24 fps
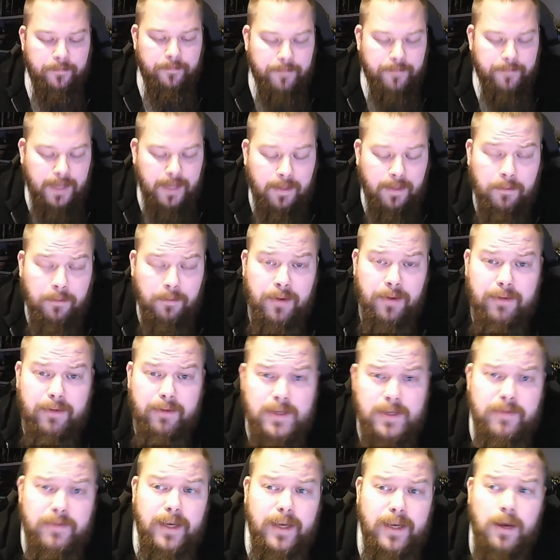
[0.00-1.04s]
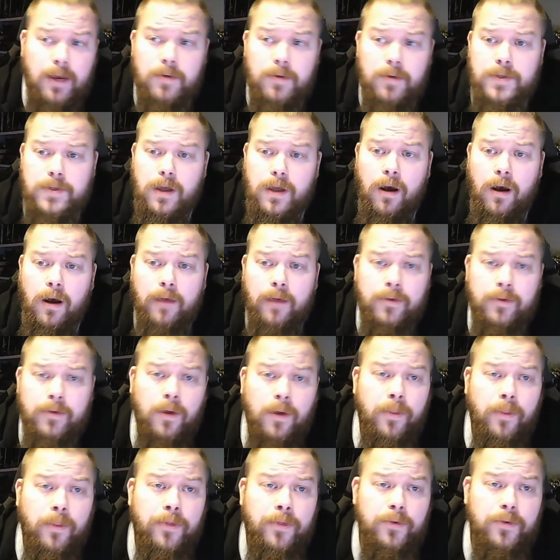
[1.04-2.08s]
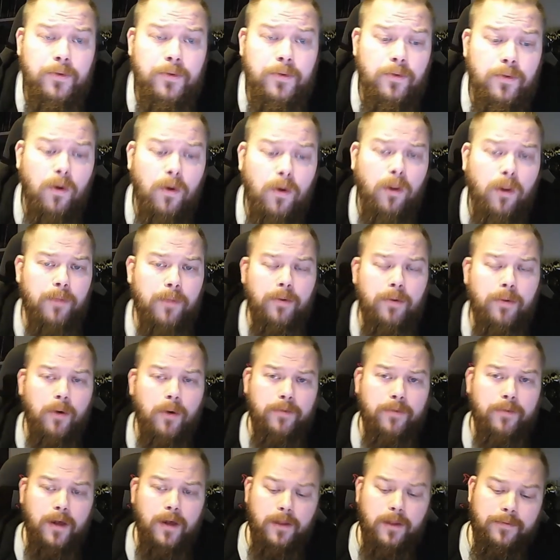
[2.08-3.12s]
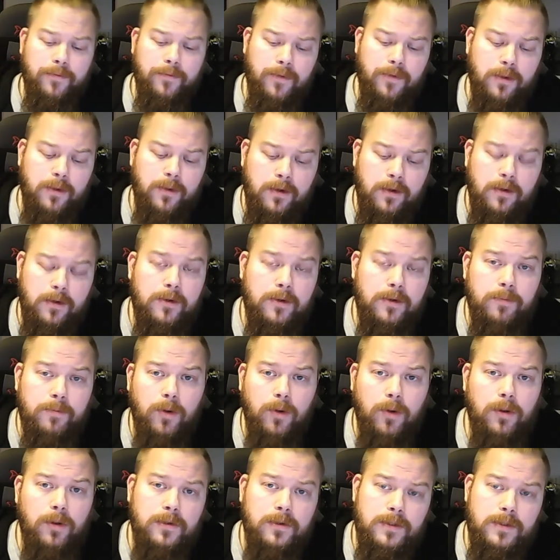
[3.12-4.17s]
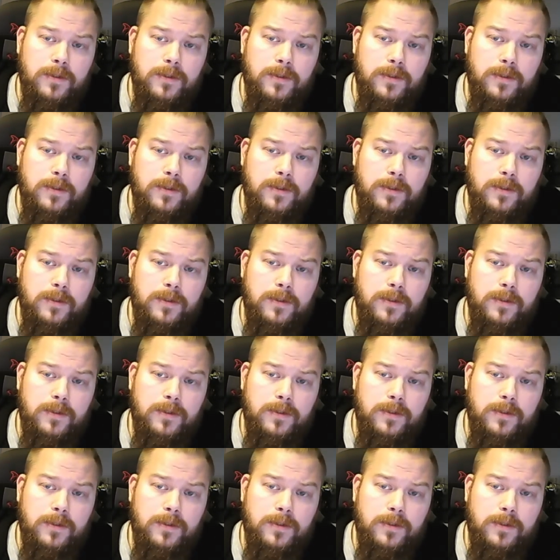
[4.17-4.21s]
In the previous videos I've gone through all the profile for the good models,